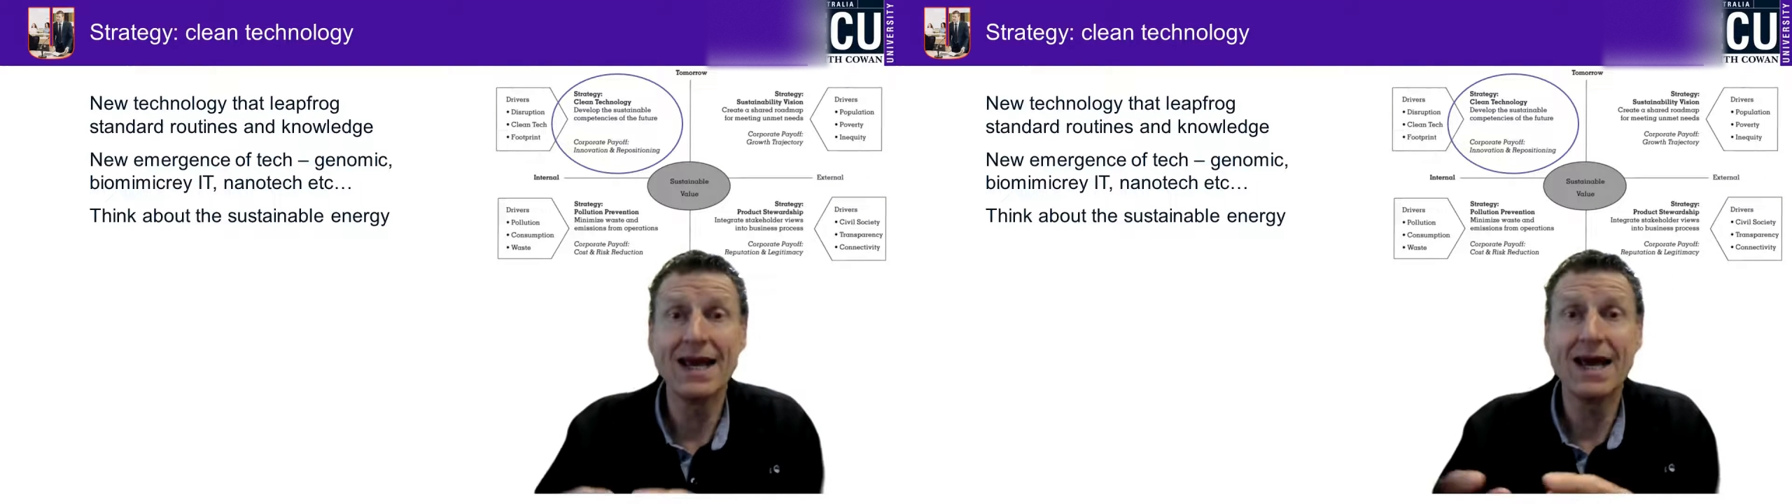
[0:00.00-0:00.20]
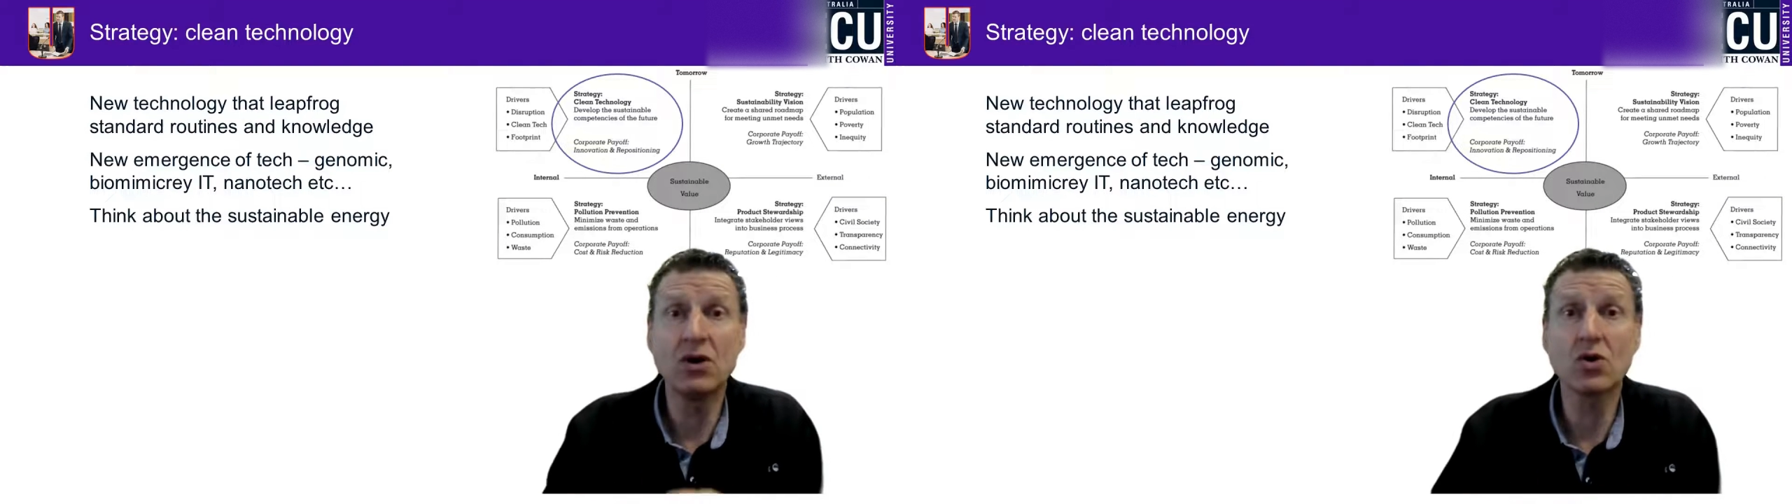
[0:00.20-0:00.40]

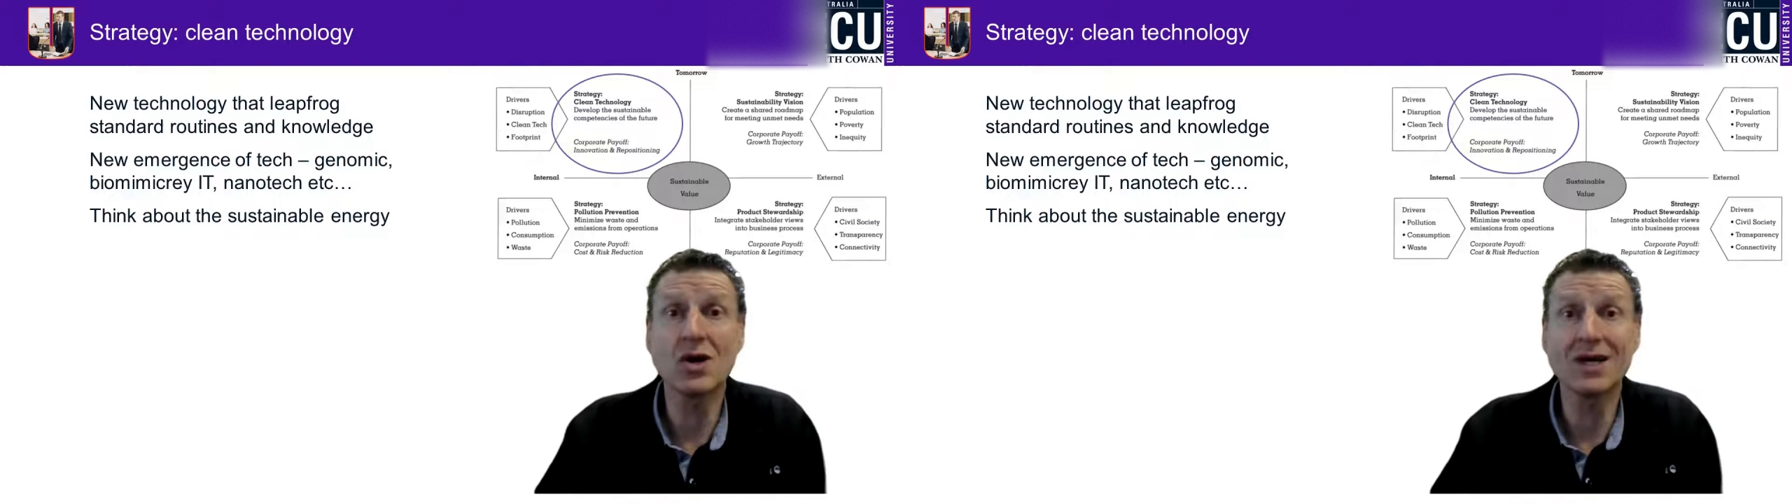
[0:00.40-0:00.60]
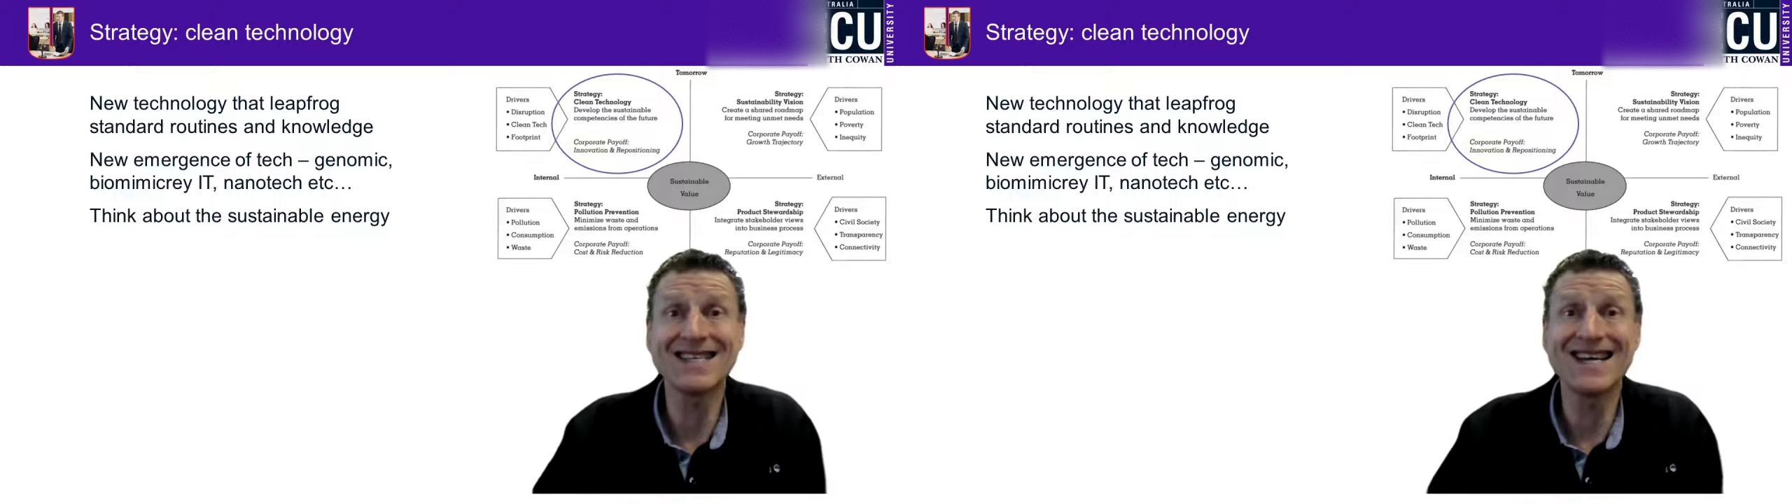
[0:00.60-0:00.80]
an
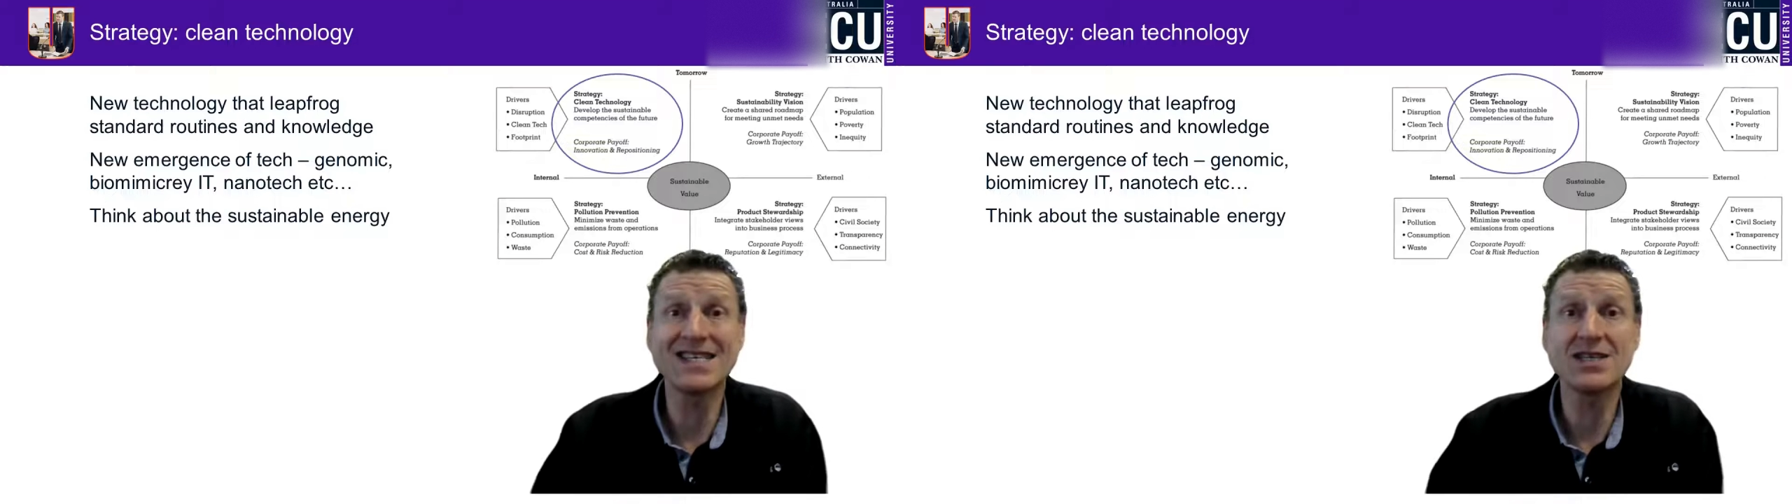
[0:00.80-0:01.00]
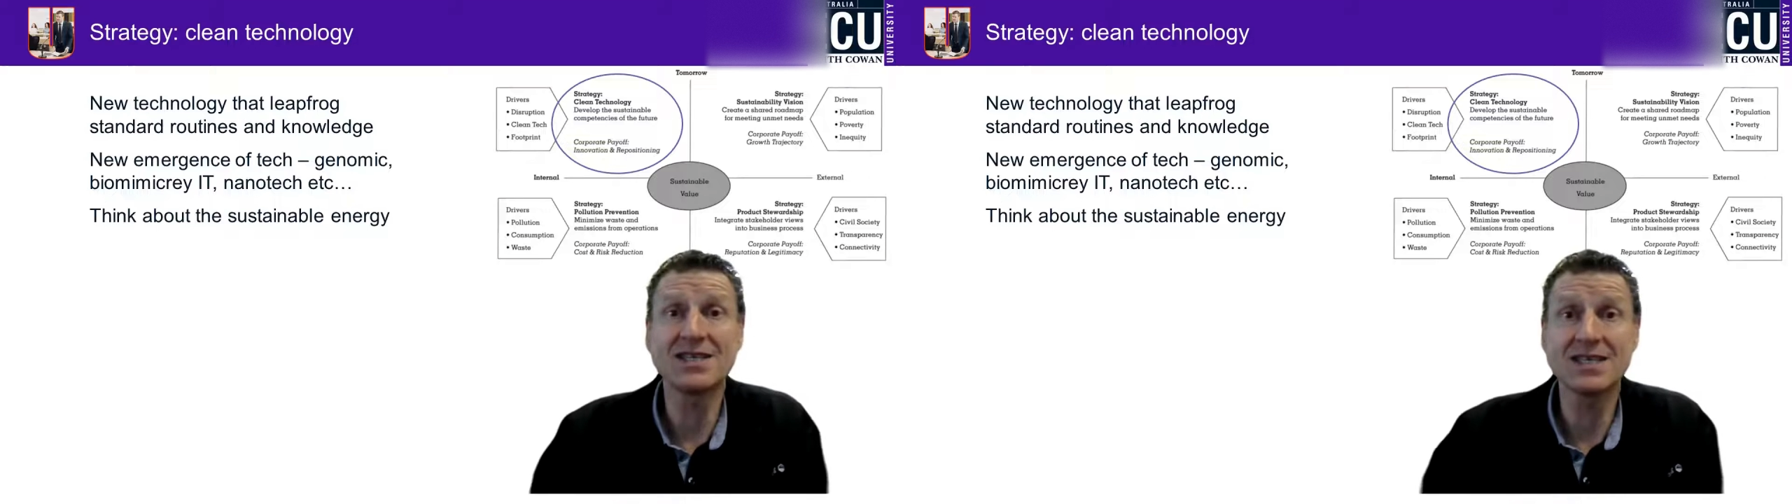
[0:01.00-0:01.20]

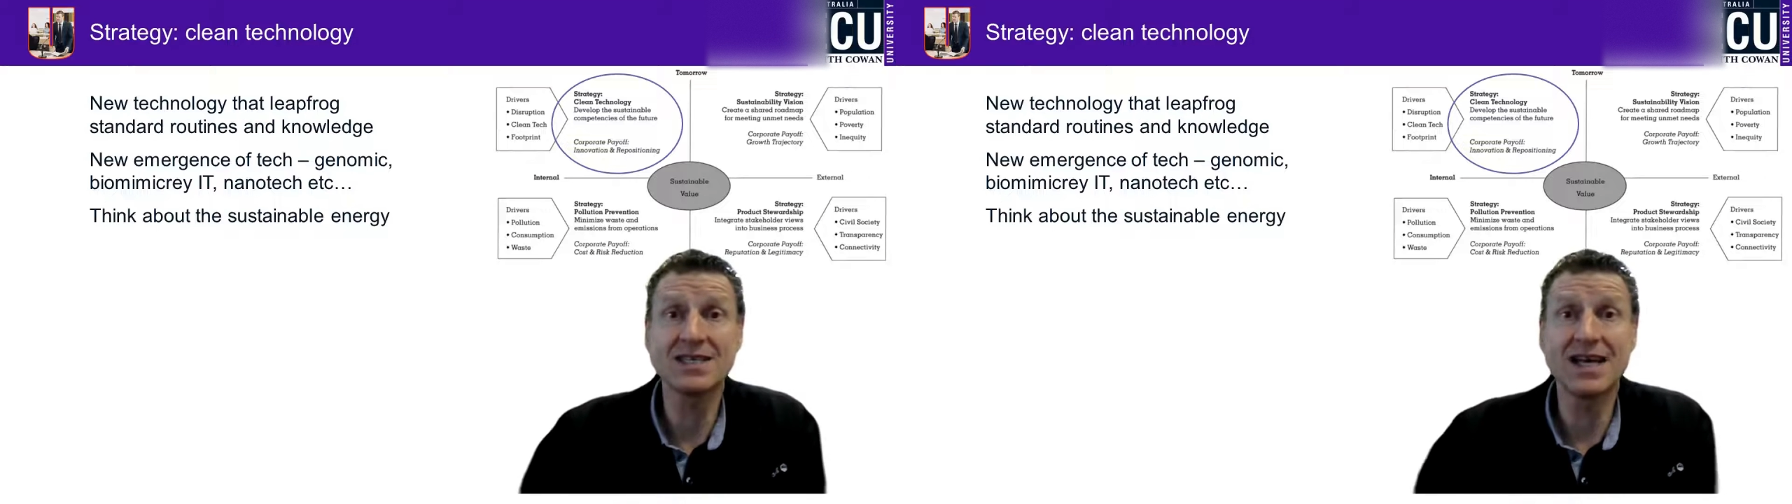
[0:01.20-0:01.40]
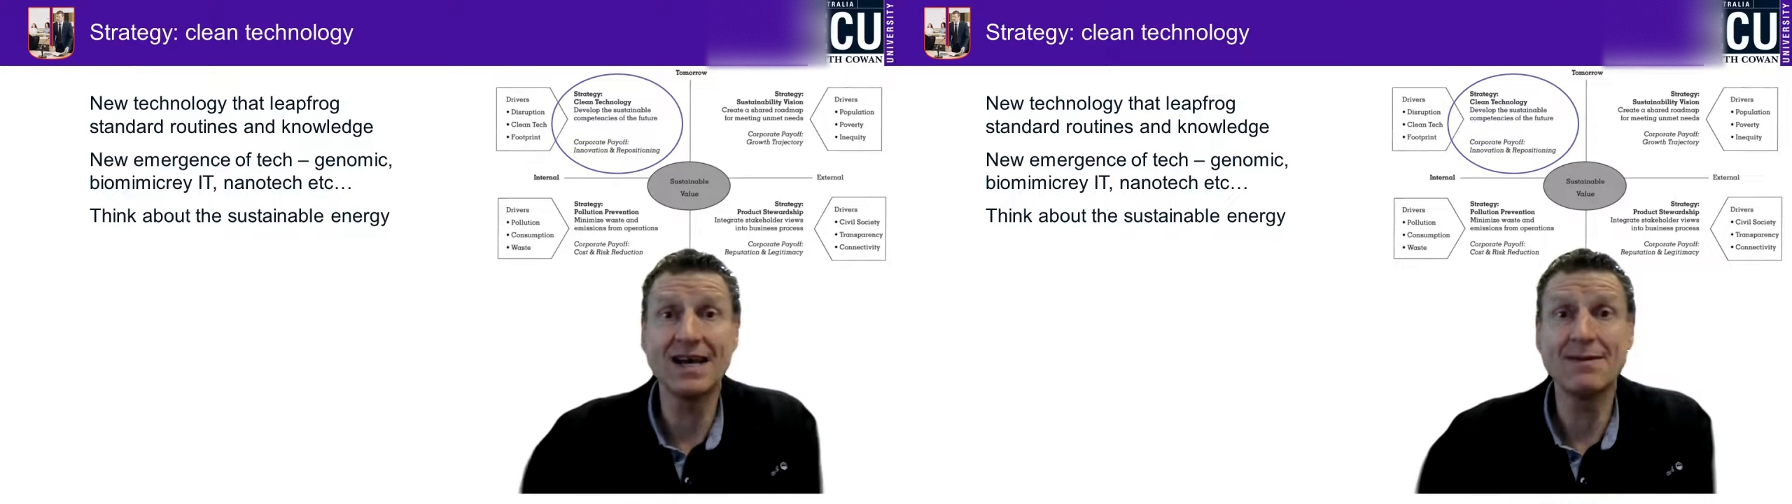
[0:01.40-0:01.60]
organization
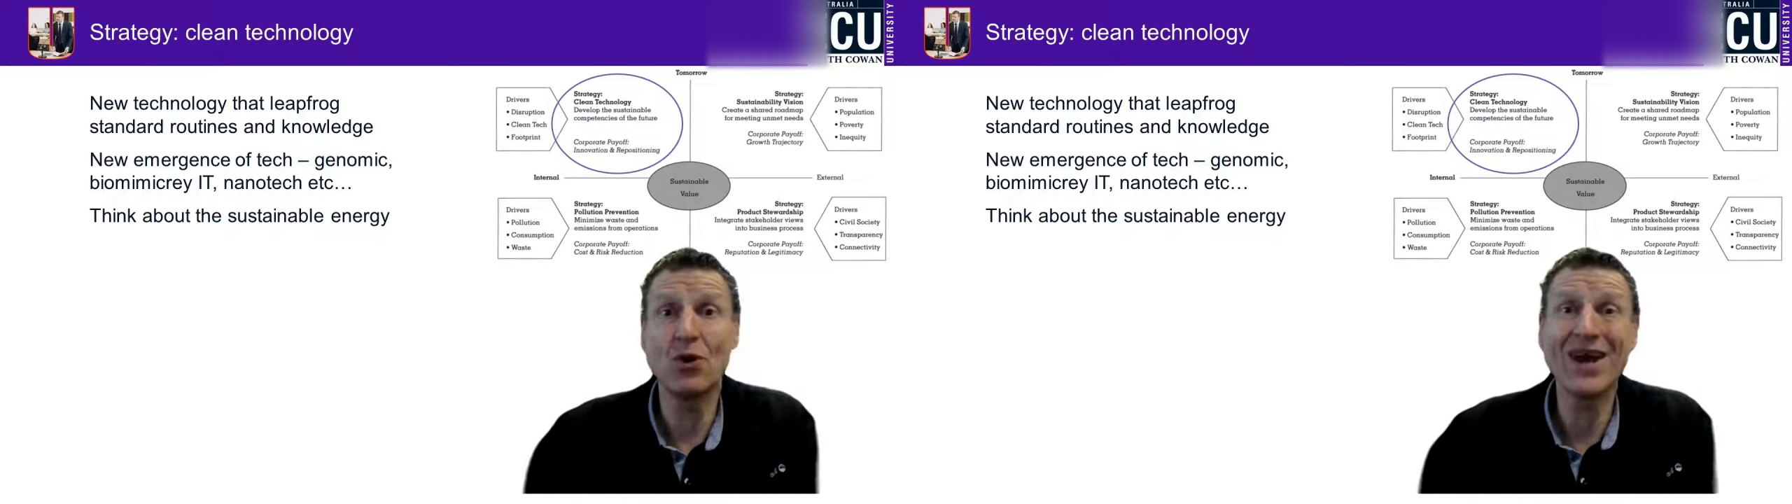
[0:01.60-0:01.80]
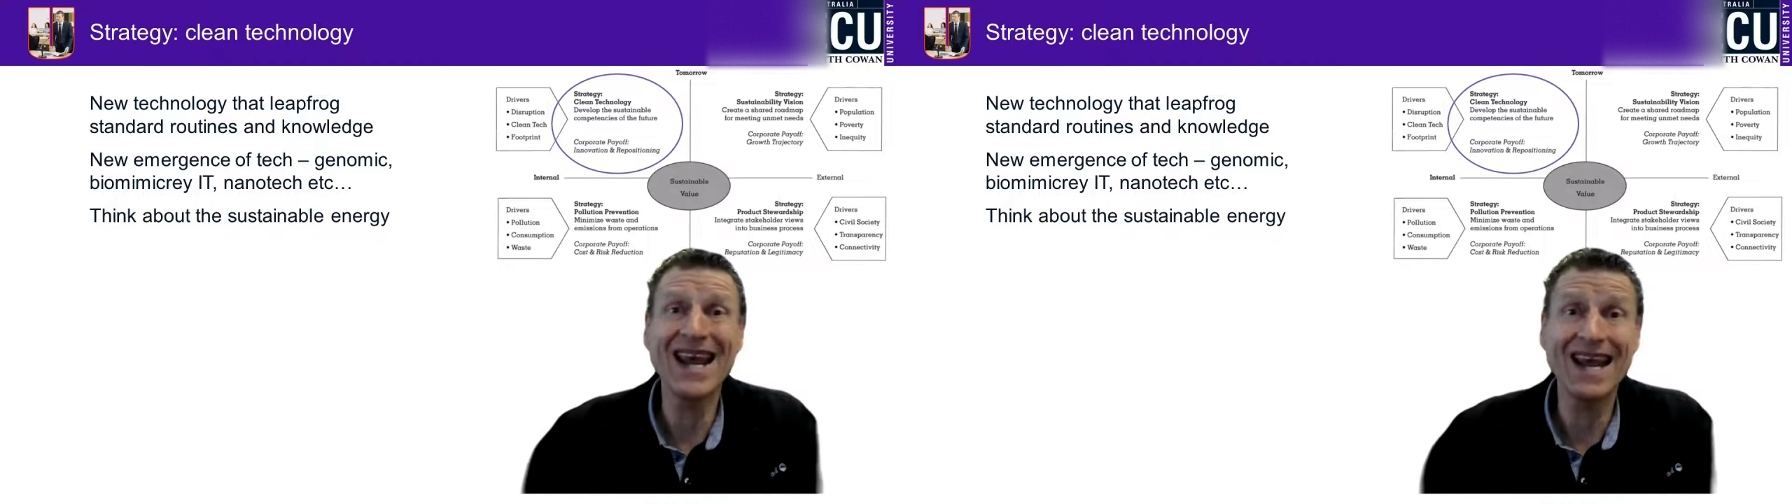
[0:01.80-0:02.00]
sustainable